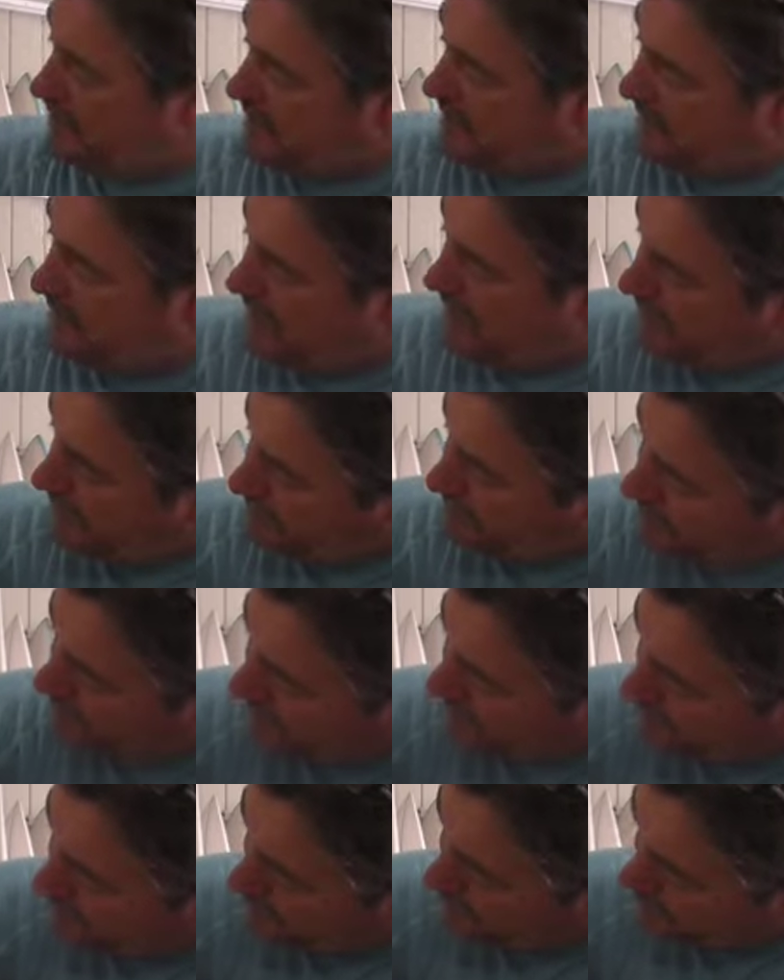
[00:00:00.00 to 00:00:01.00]

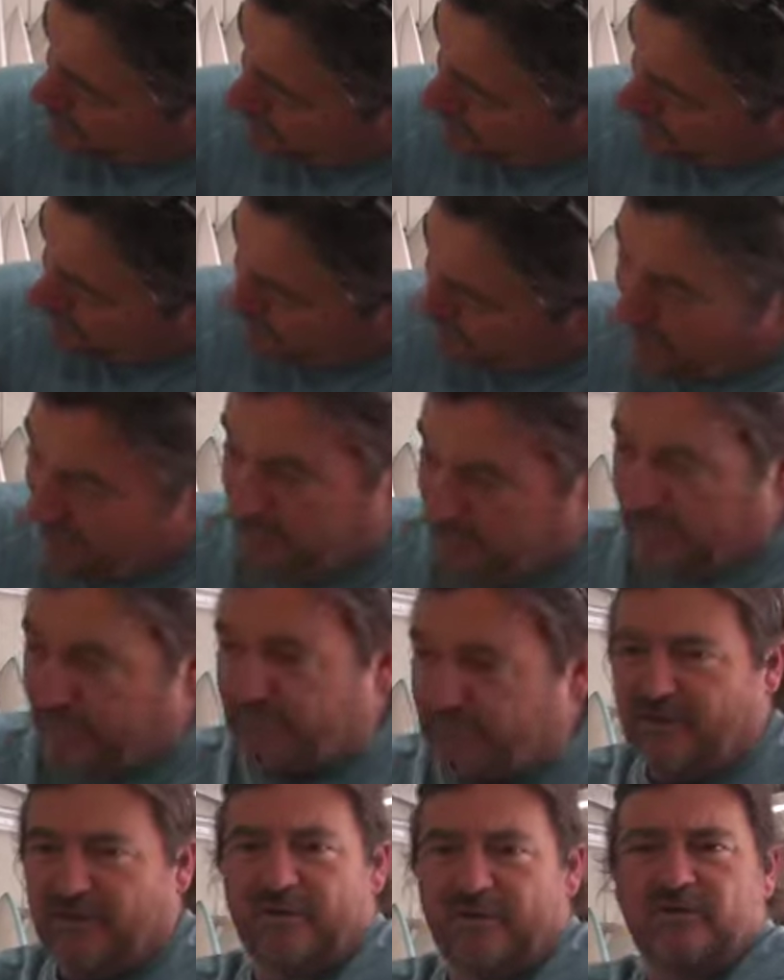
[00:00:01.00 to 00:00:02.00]
Really good board. So I'm up
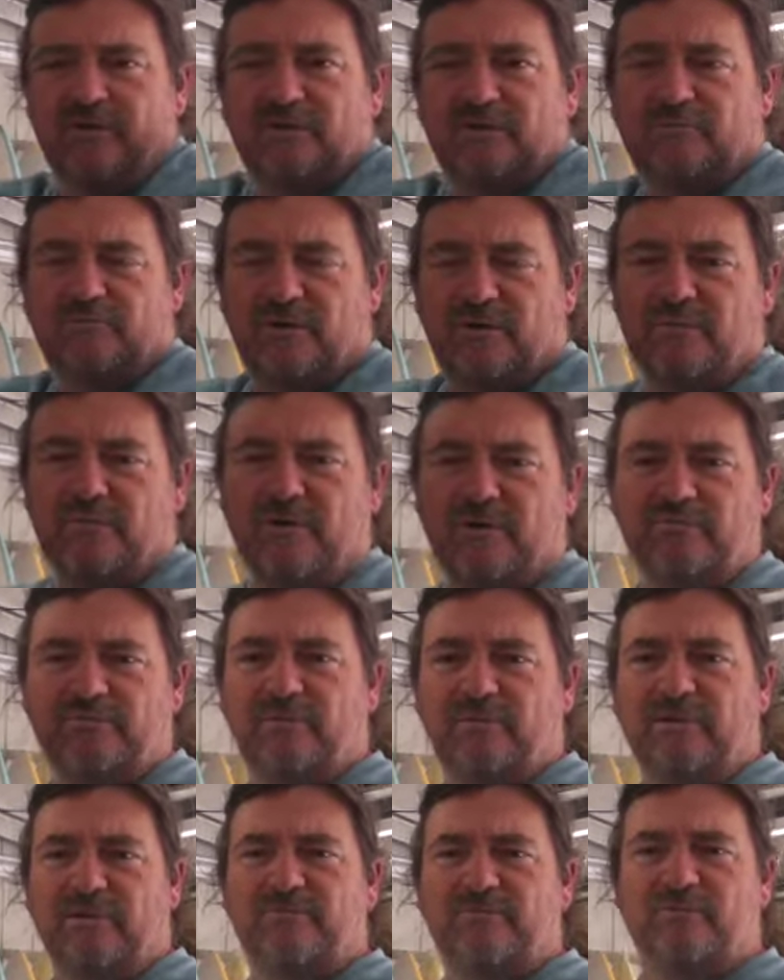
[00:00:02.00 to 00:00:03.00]
to, what am I up to?
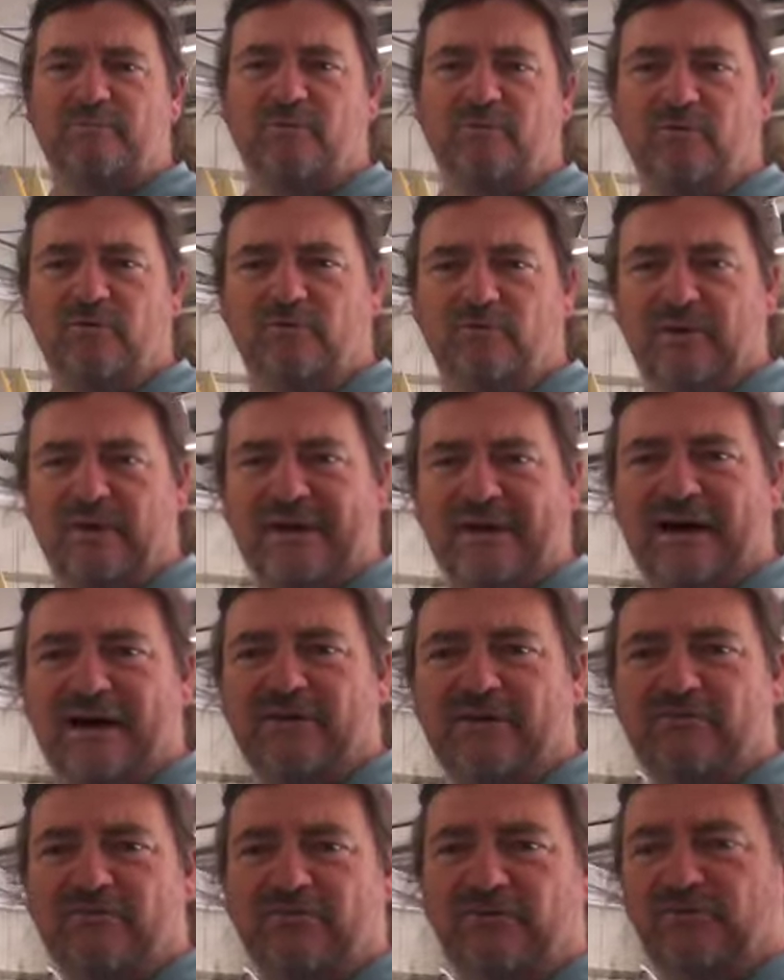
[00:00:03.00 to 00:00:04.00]
I'm up to board
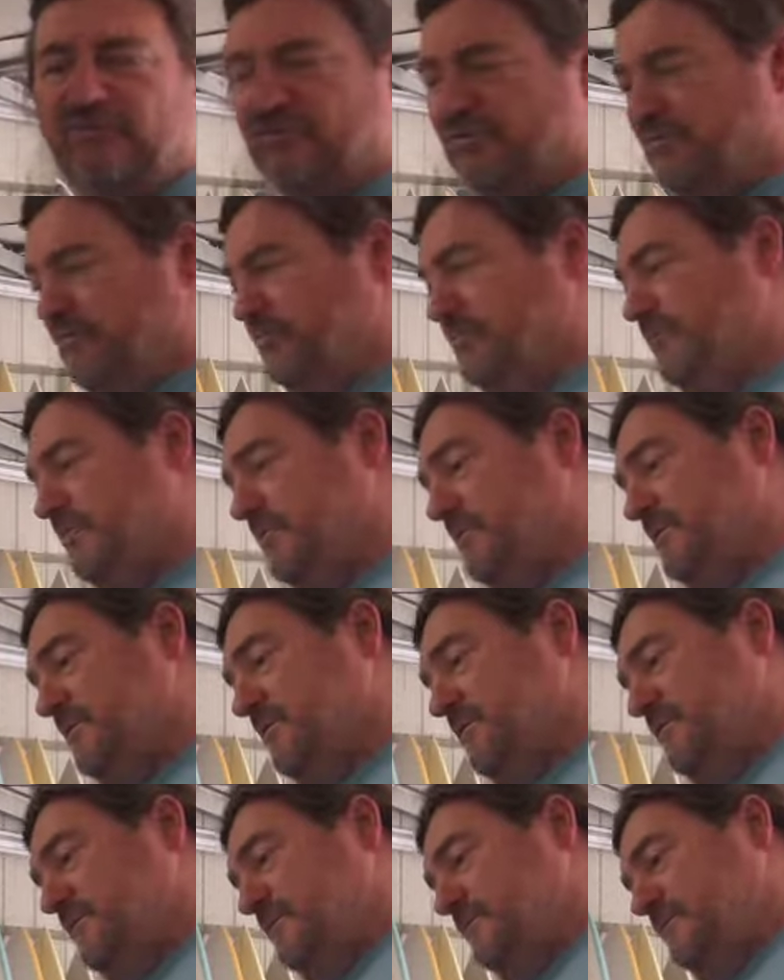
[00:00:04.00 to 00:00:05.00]
102.
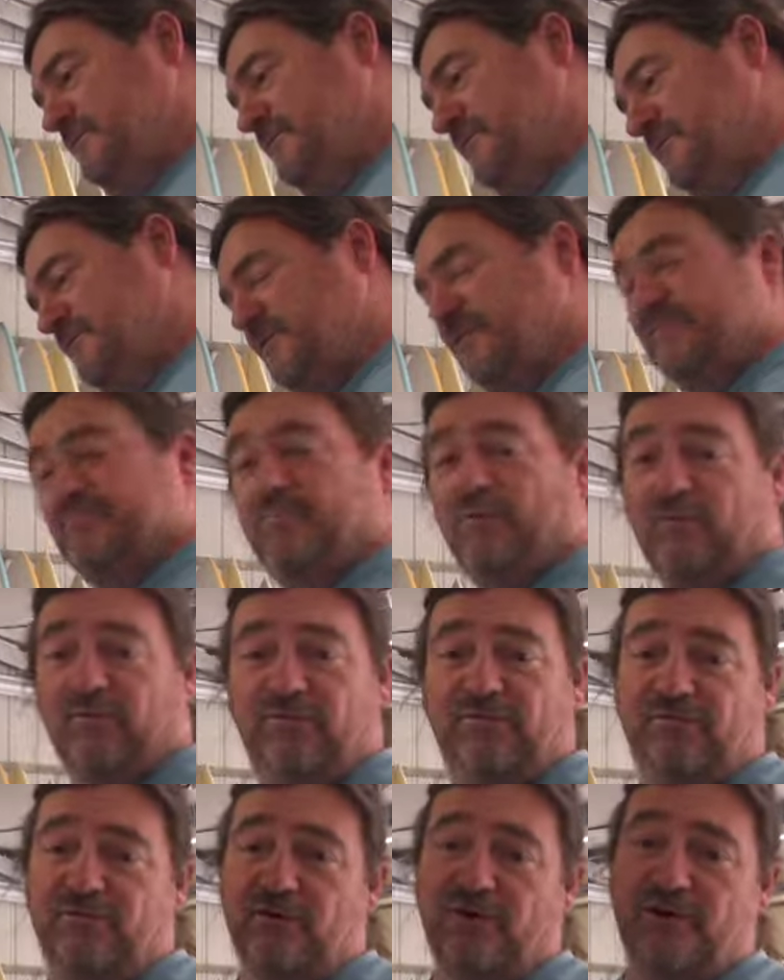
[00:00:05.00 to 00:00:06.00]
This is
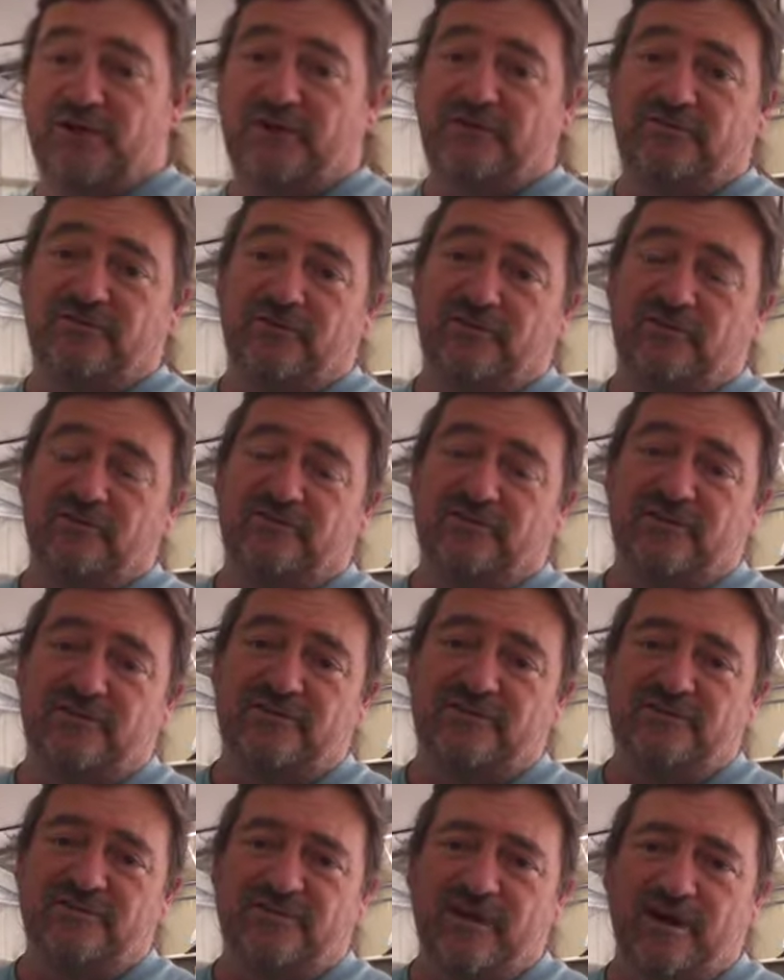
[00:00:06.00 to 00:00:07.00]
board 32. So
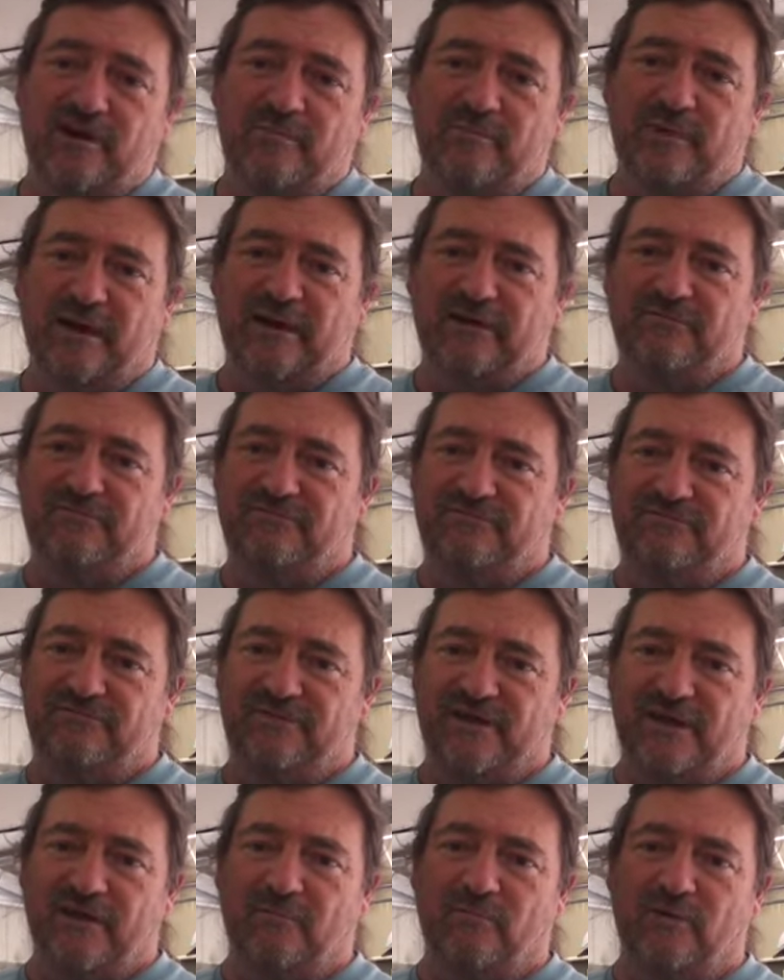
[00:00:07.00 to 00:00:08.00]
this is going back a
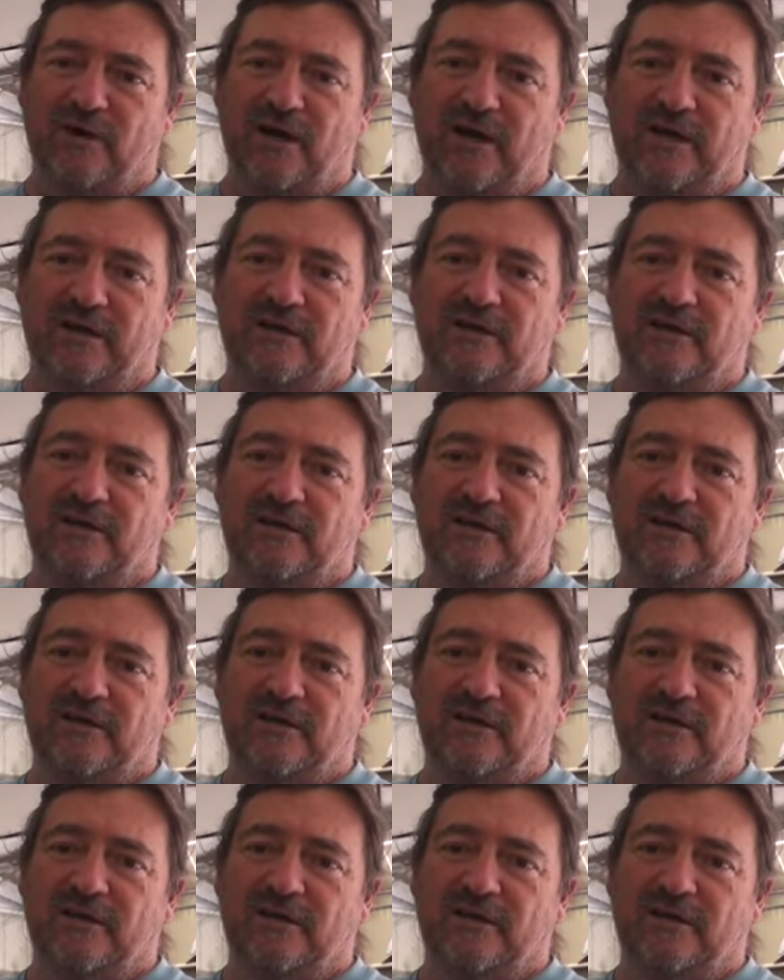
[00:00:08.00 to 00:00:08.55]
fair way.